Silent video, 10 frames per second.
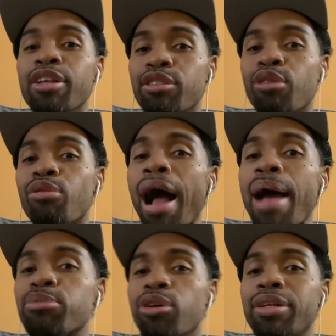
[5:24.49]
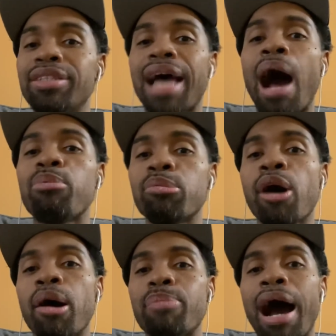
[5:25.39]
the rhymes on this album
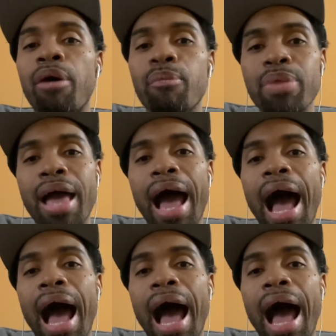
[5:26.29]
are about,